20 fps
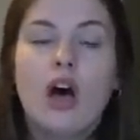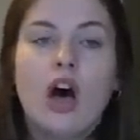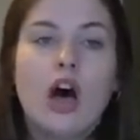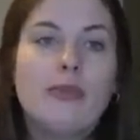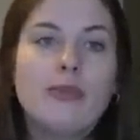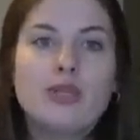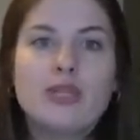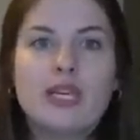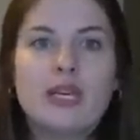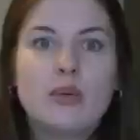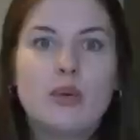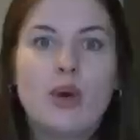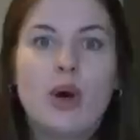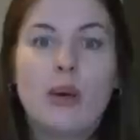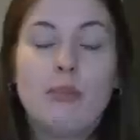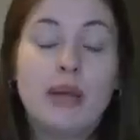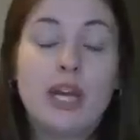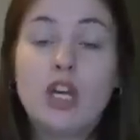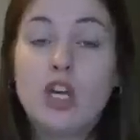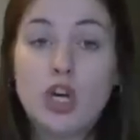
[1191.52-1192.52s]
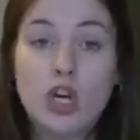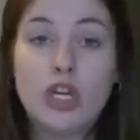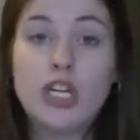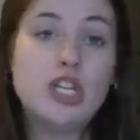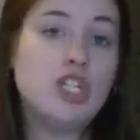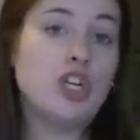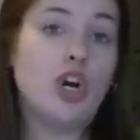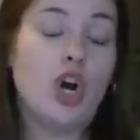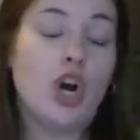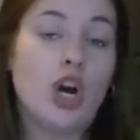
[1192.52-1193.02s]
almost like a big
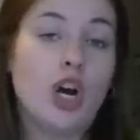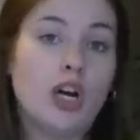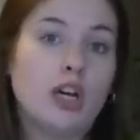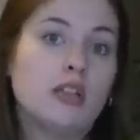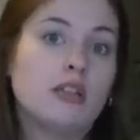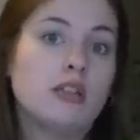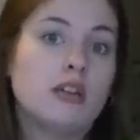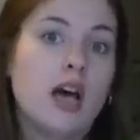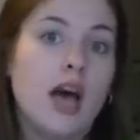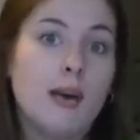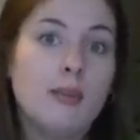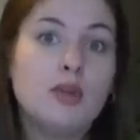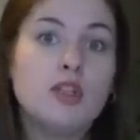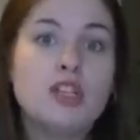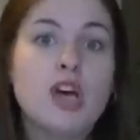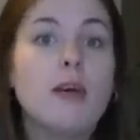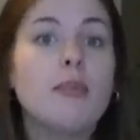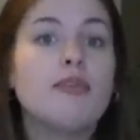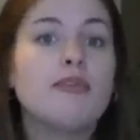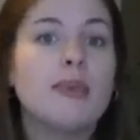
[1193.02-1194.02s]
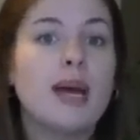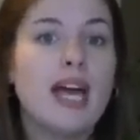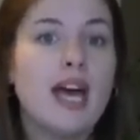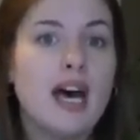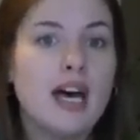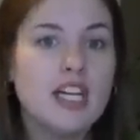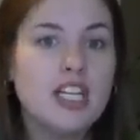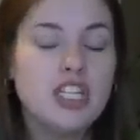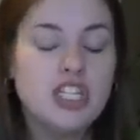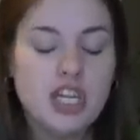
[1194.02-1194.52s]
cookie jar up on top of my
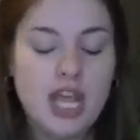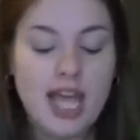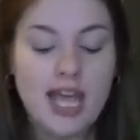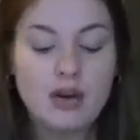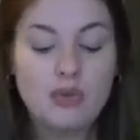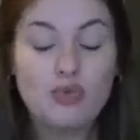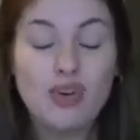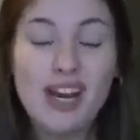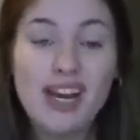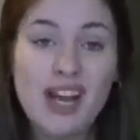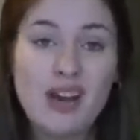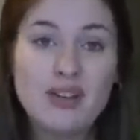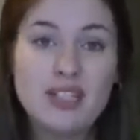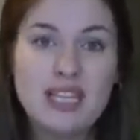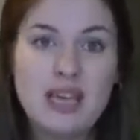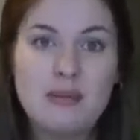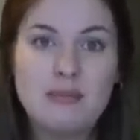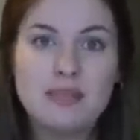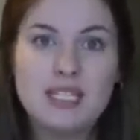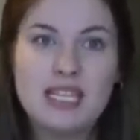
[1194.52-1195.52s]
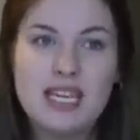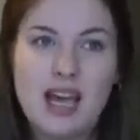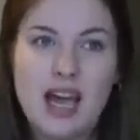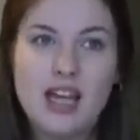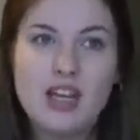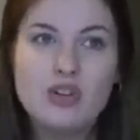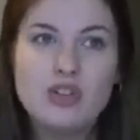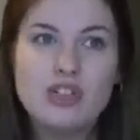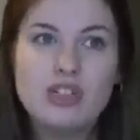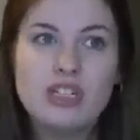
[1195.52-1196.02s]
hutch and right now it's empty. I
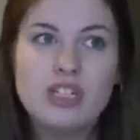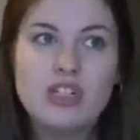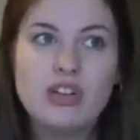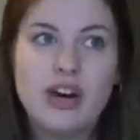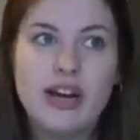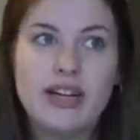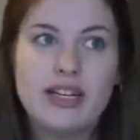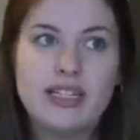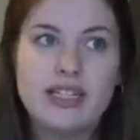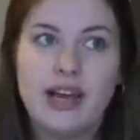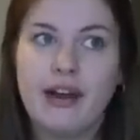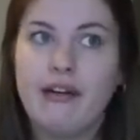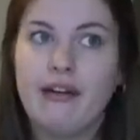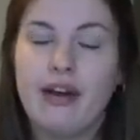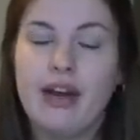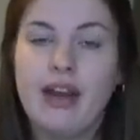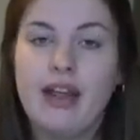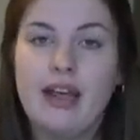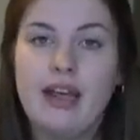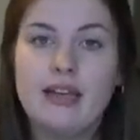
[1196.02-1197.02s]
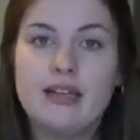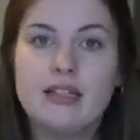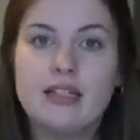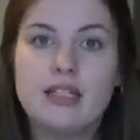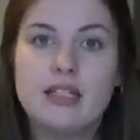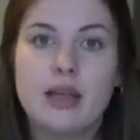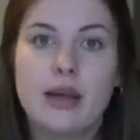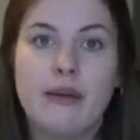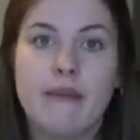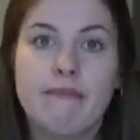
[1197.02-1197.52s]
usually try to decorate
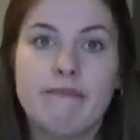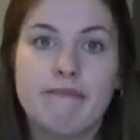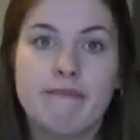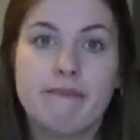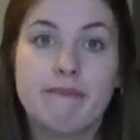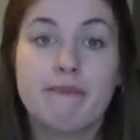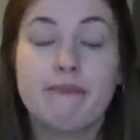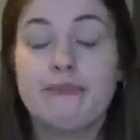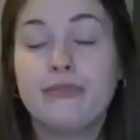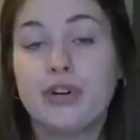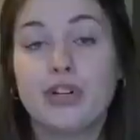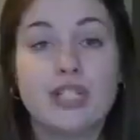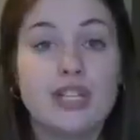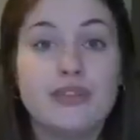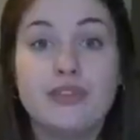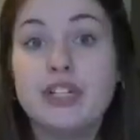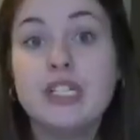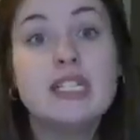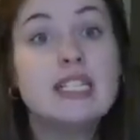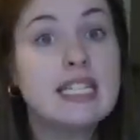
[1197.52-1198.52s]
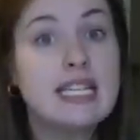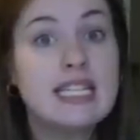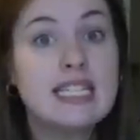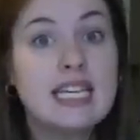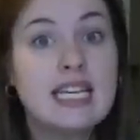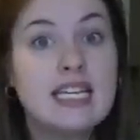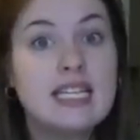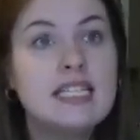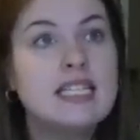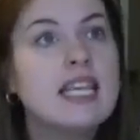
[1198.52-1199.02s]
it for different
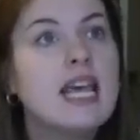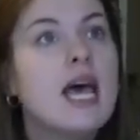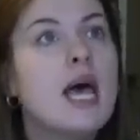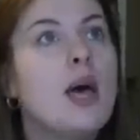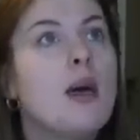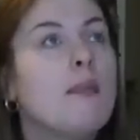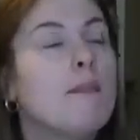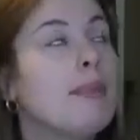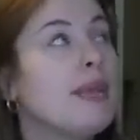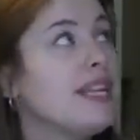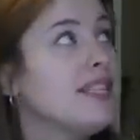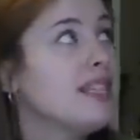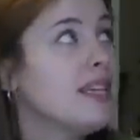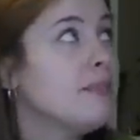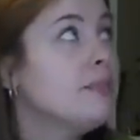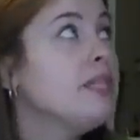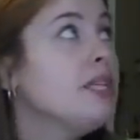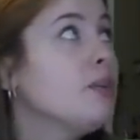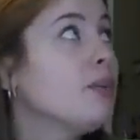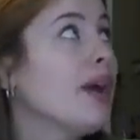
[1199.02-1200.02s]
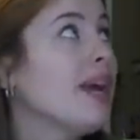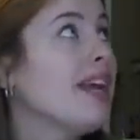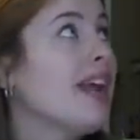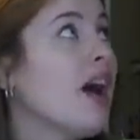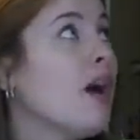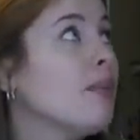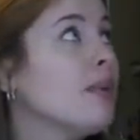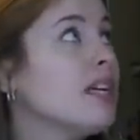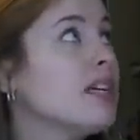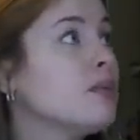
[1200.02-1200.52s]
seasons but it's empty right
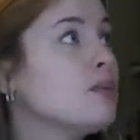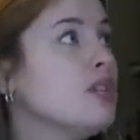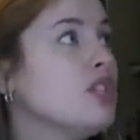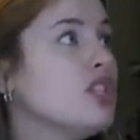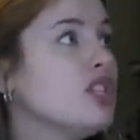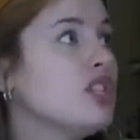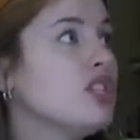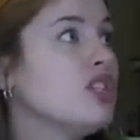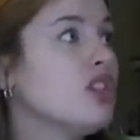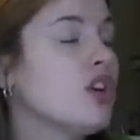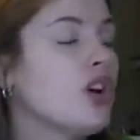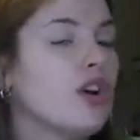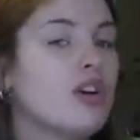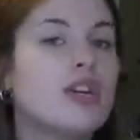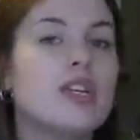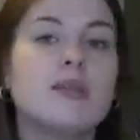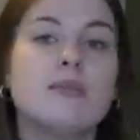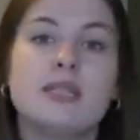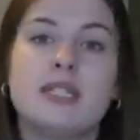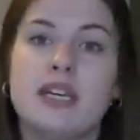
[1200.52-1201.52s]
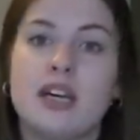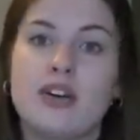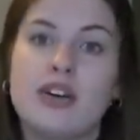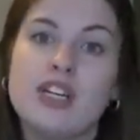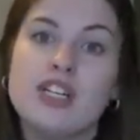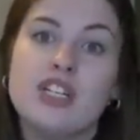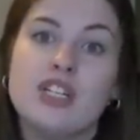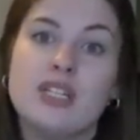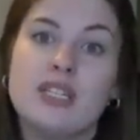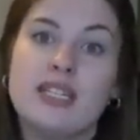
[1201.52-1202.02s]
now because we just took our Christmas
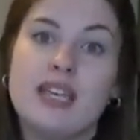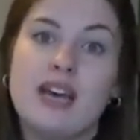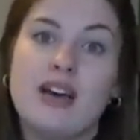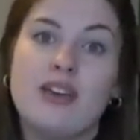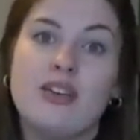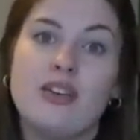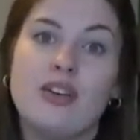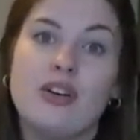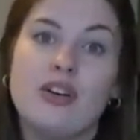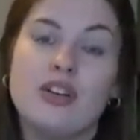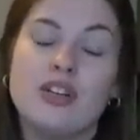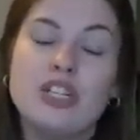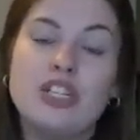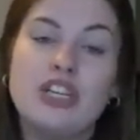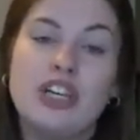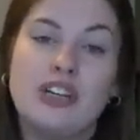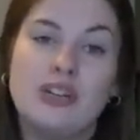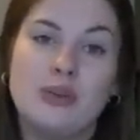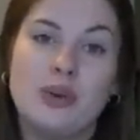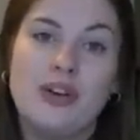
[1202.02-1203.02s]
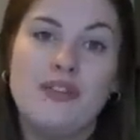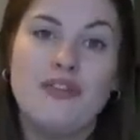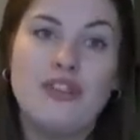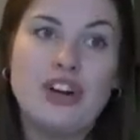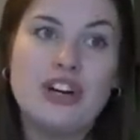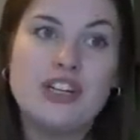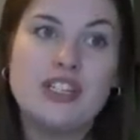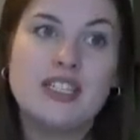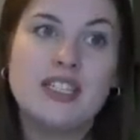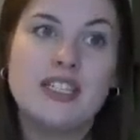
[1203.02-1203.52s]
decorations down on January
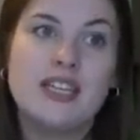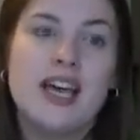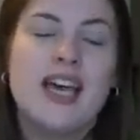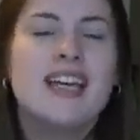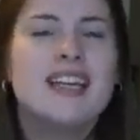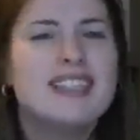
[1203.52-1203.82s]
1st.